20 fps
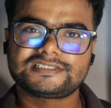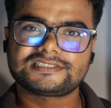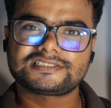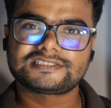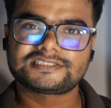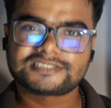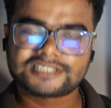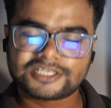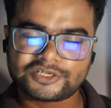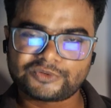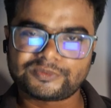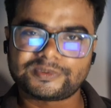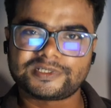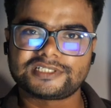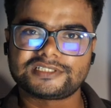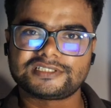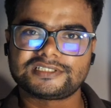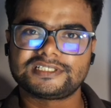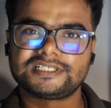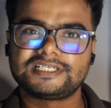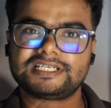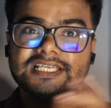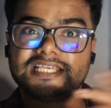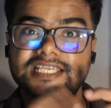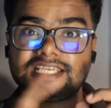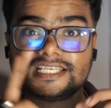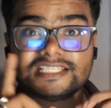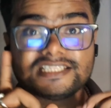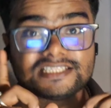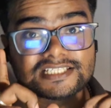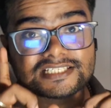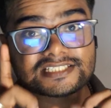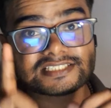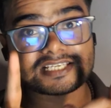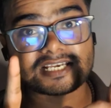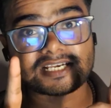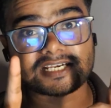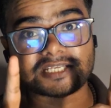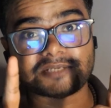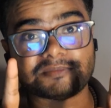Saruman in the
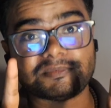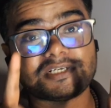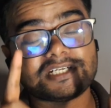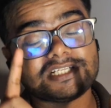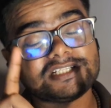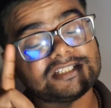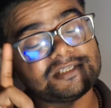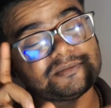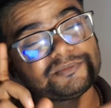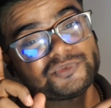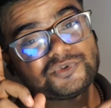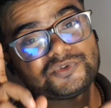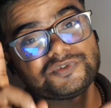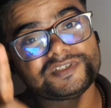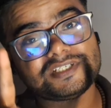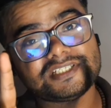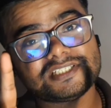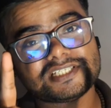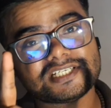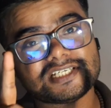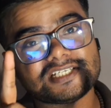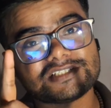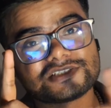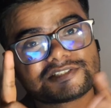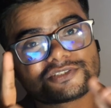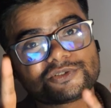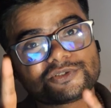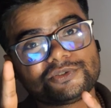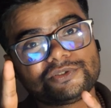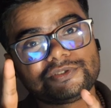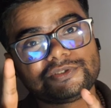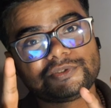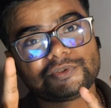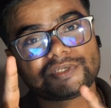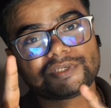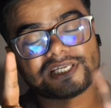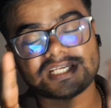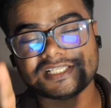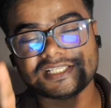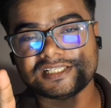Sire, but in the movie he is shown to
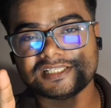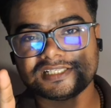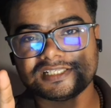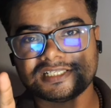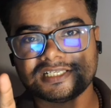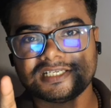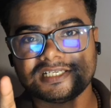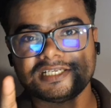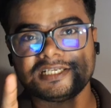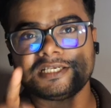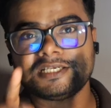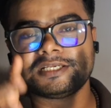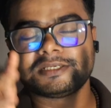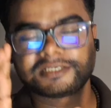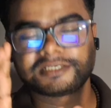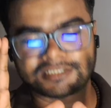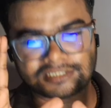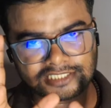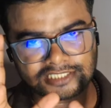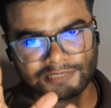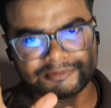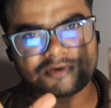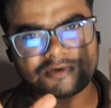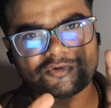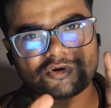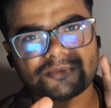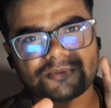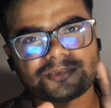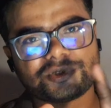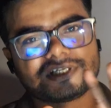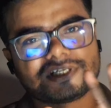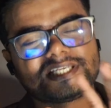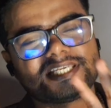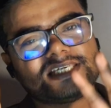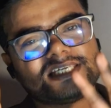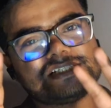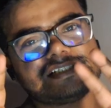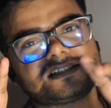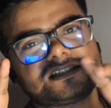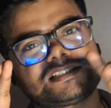kill Grima Wormtongue
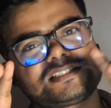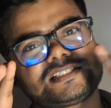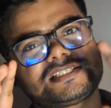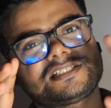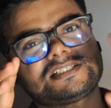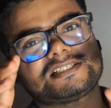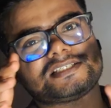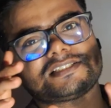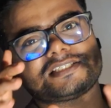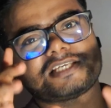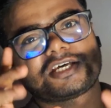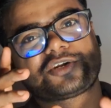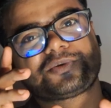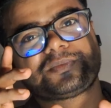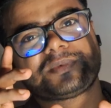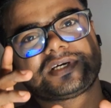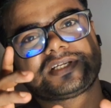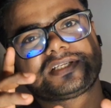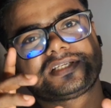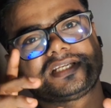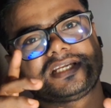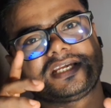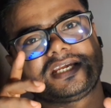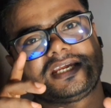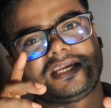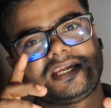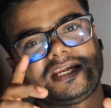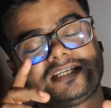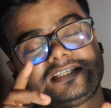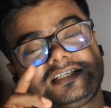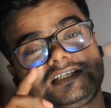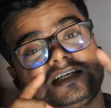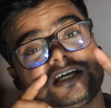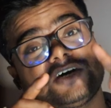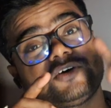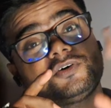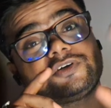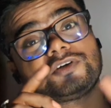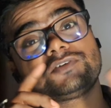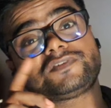kills Saruman at the
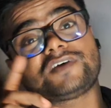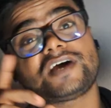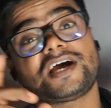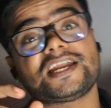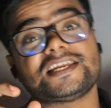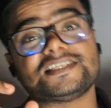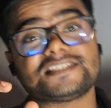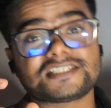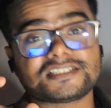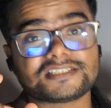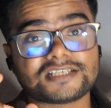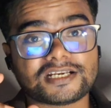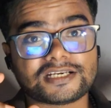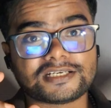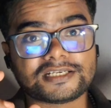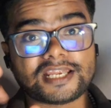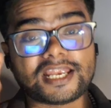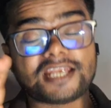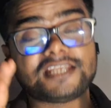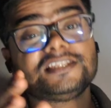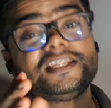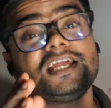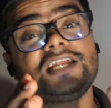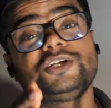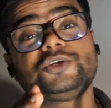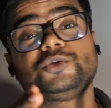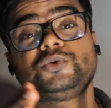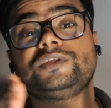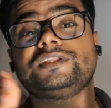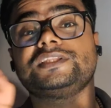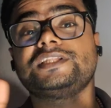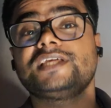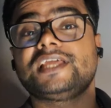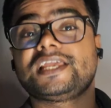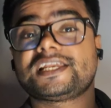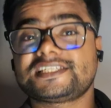Tower of Isengard, and that too in the